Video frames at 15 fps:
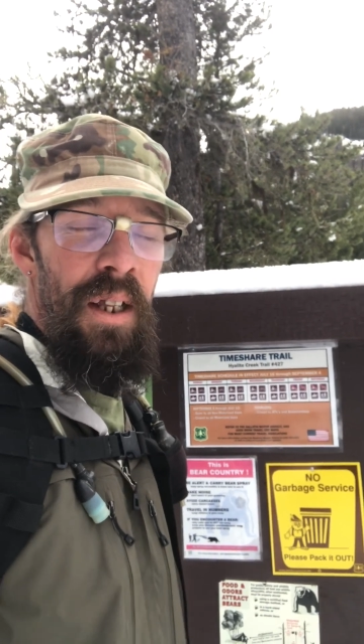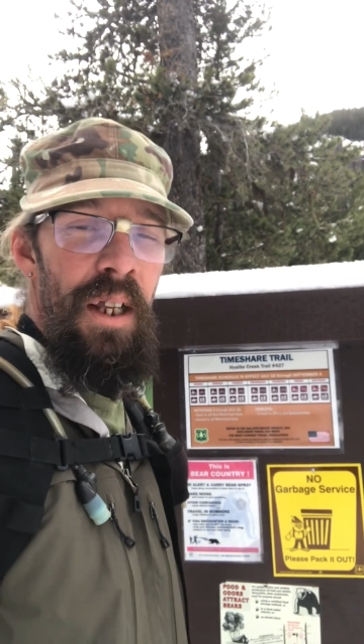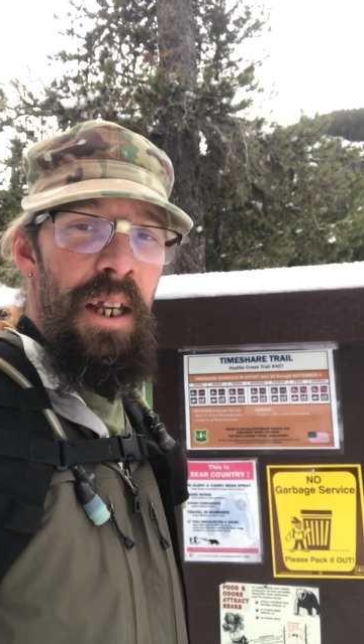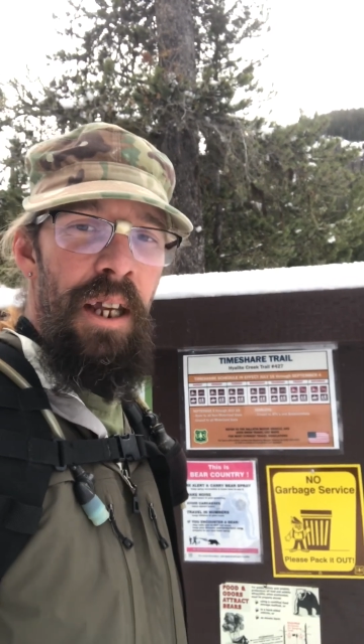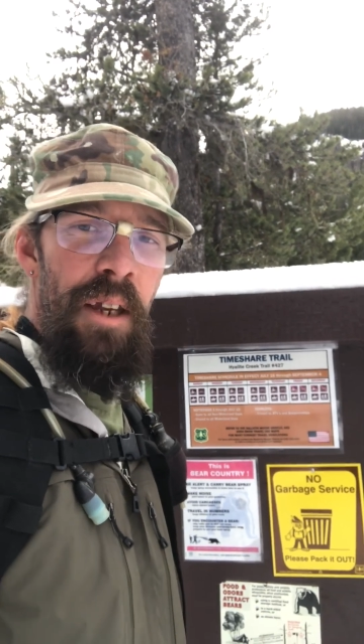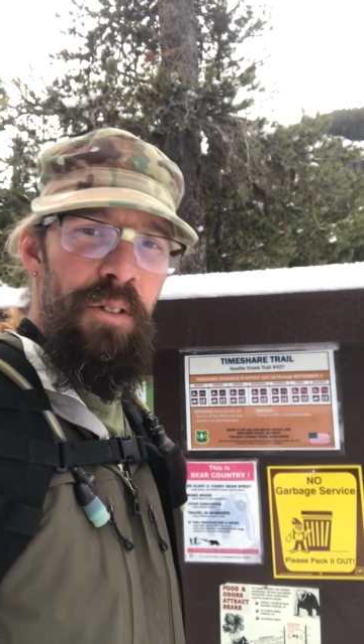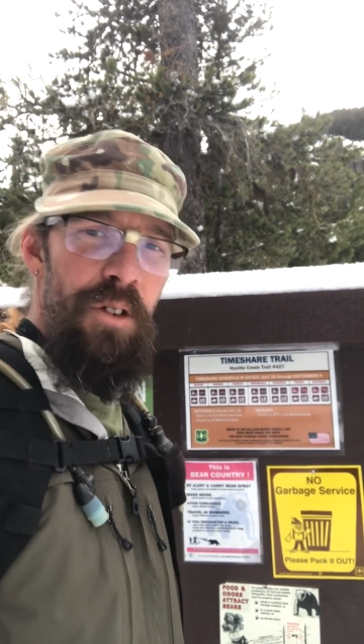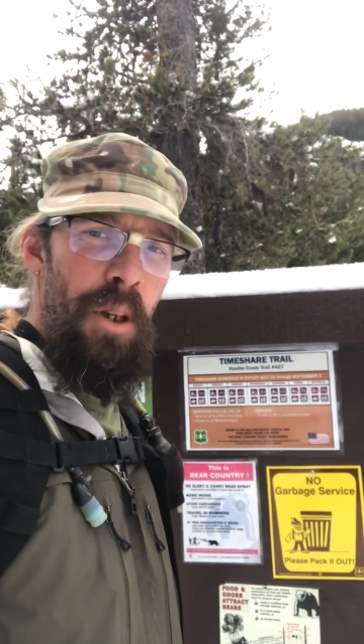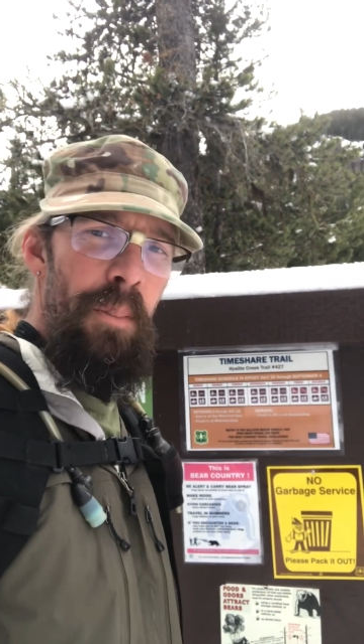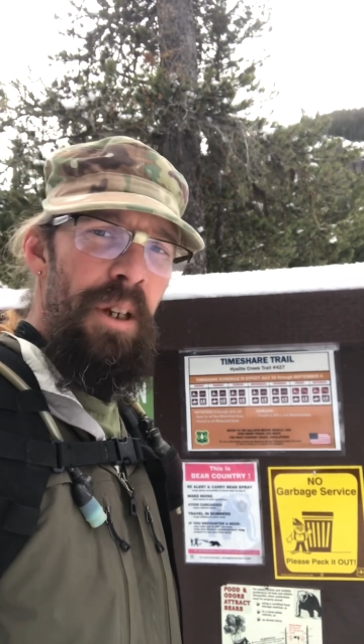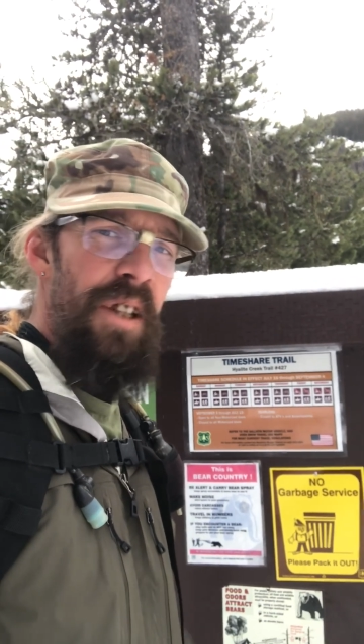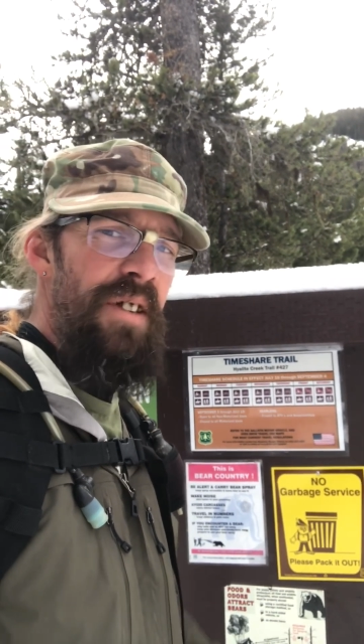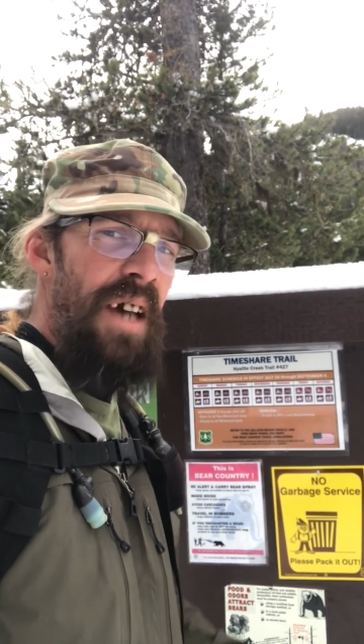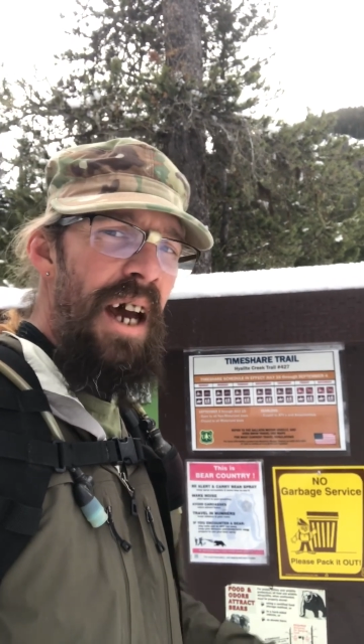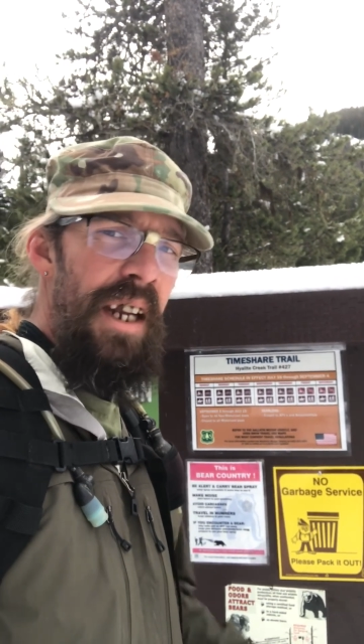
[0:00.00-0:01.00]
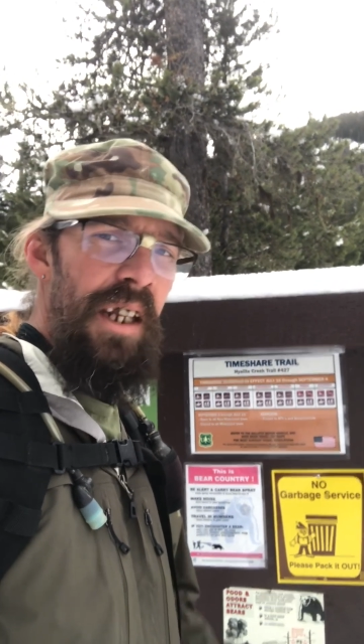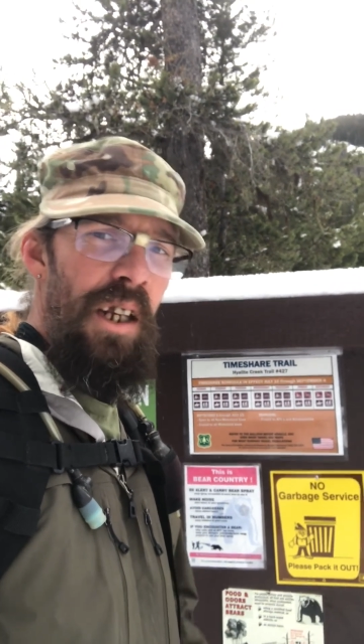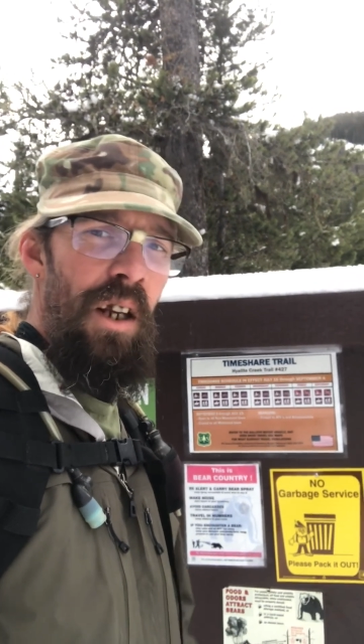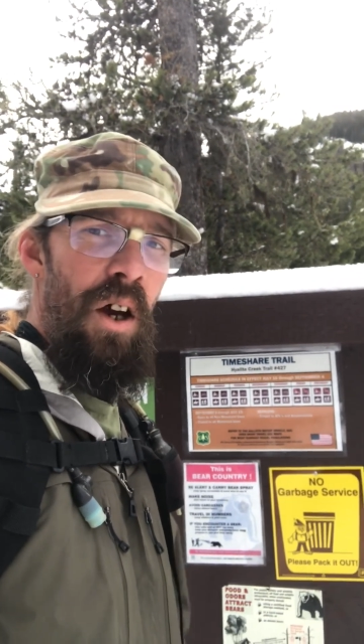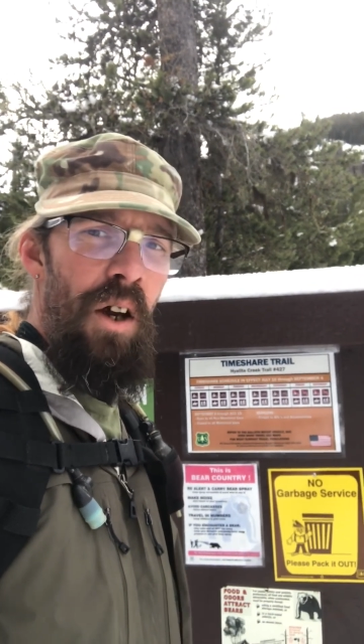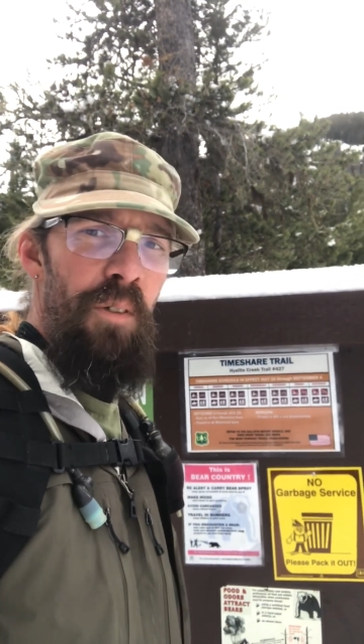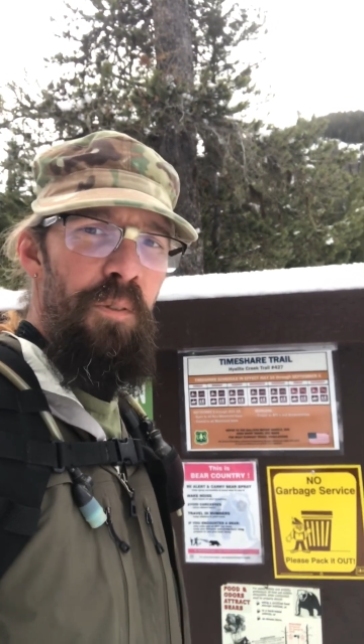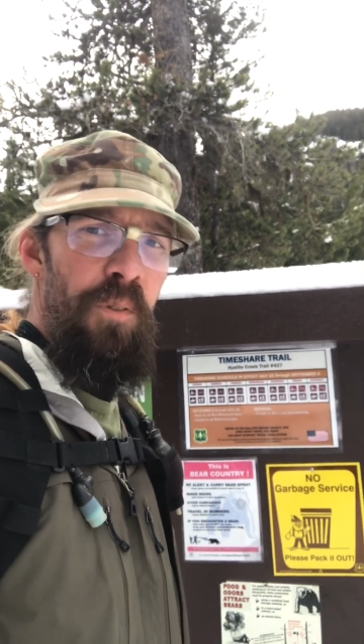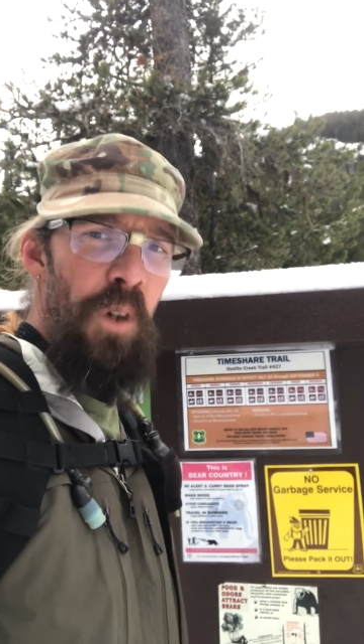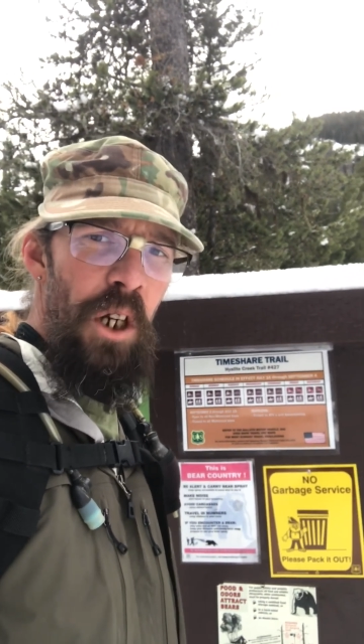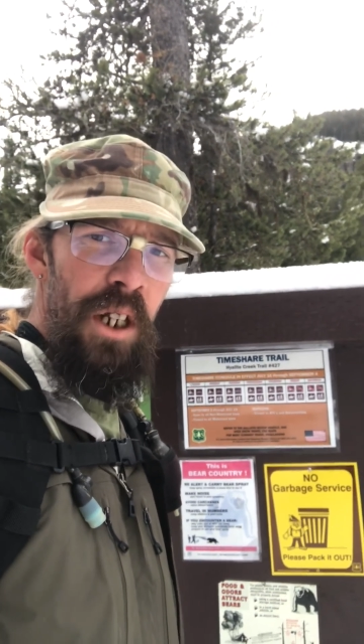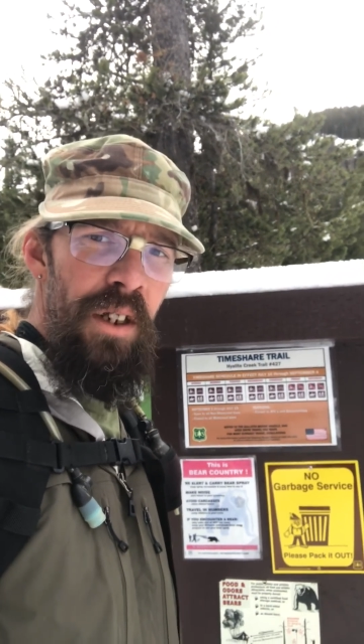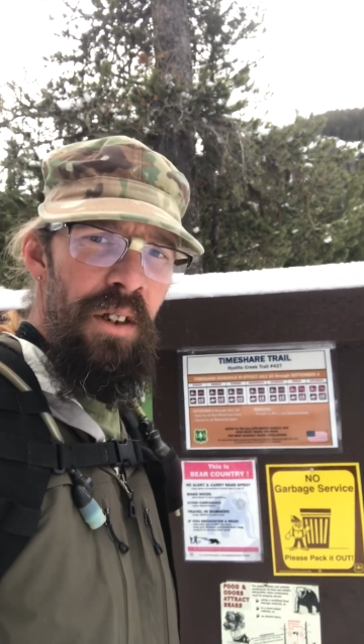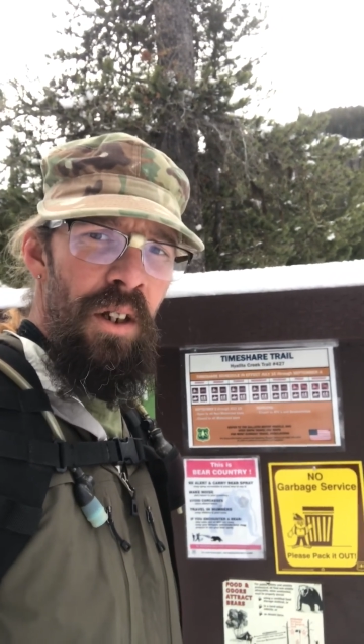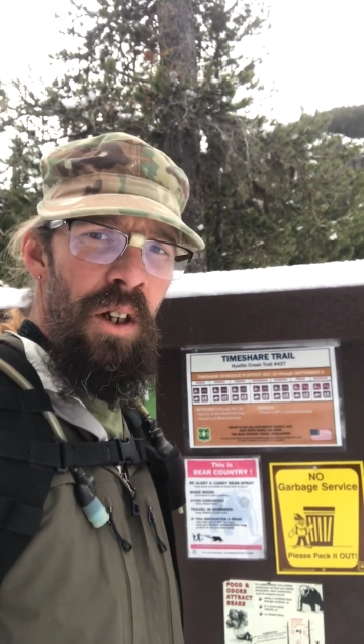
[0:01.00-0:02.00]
If somebody's hiking on foot